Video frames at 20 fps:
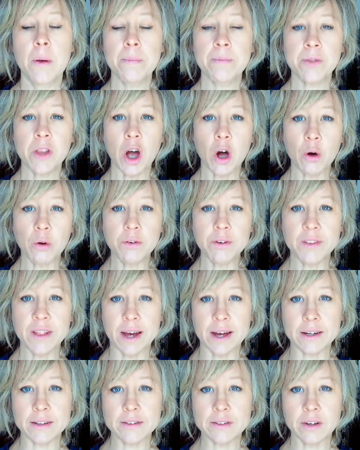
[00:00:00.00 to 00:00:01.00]
Over
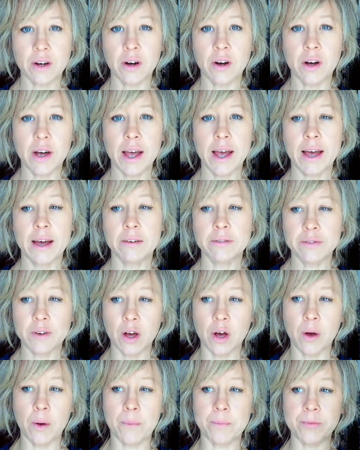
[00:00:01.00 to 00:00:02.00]
that, I have
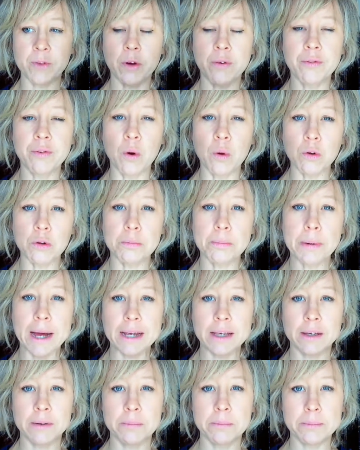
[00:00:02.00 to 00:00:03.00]
a fold back
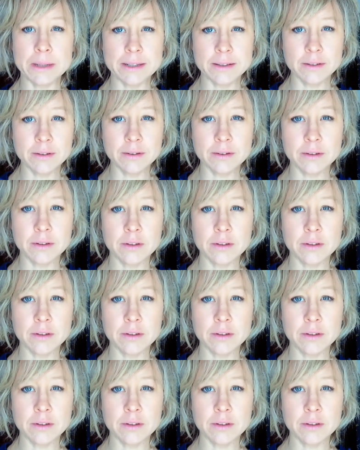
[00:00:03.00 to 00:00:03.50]
mitten,